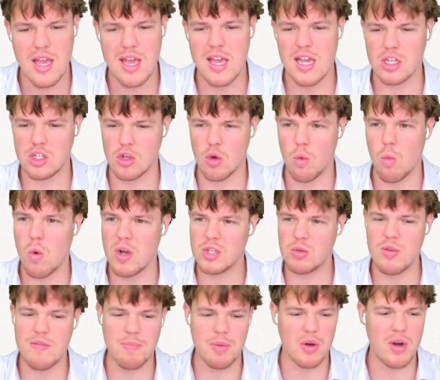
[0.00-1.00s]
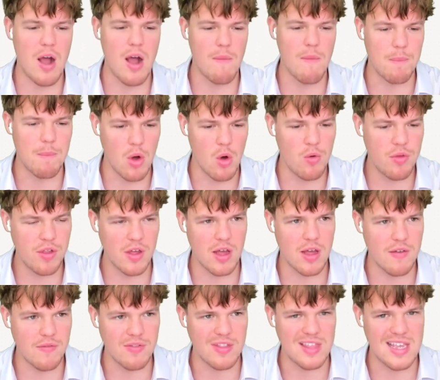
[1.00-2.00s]
So once we build out both
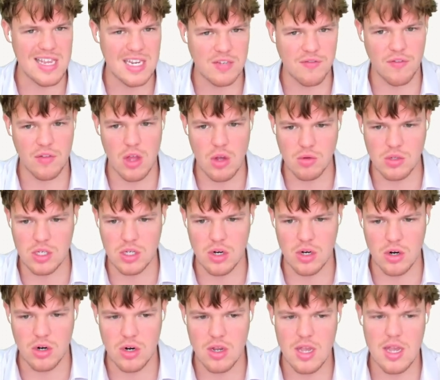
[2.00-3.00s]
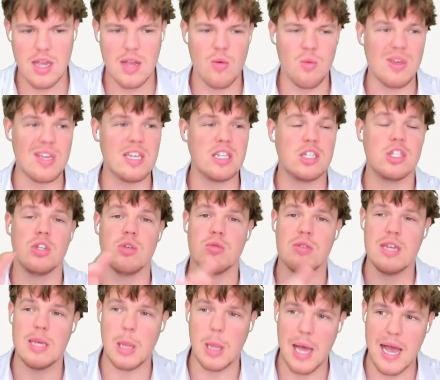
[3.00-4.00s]
of these flows here, we get to
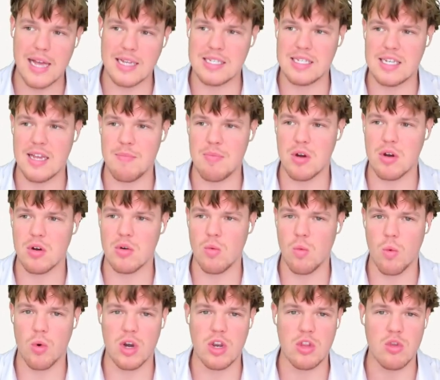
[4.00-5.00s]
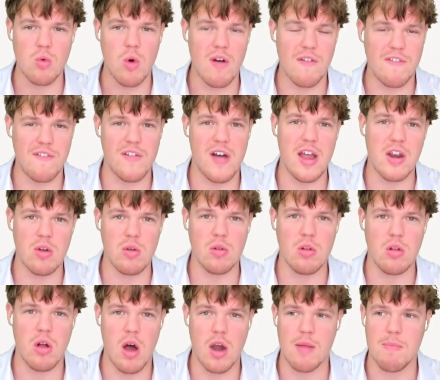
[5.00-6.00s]
the last step here. We're gonna do our final
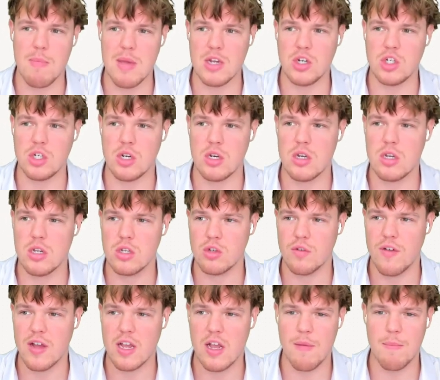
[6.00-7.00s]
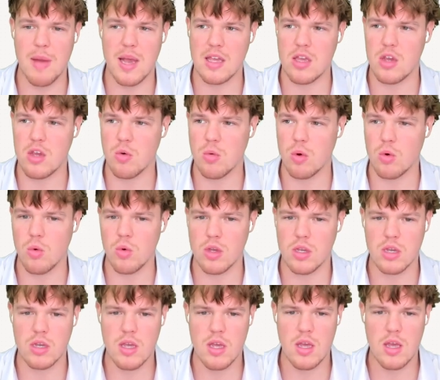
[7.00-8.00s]
automation. So if I come back here real
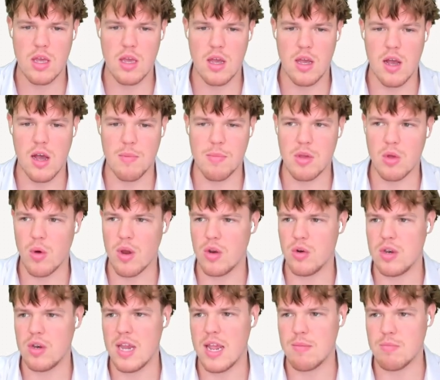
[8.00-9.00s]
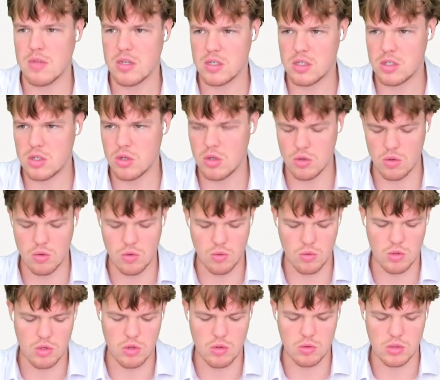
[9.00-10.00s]
quick, um, let me go ahead and name this to
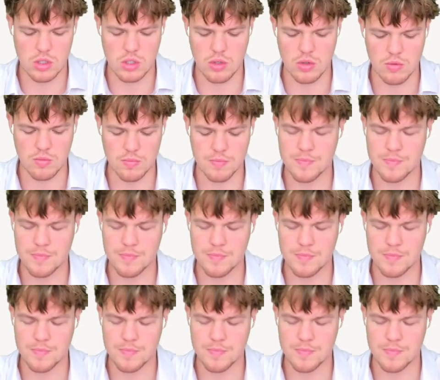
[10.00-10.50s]
YouTube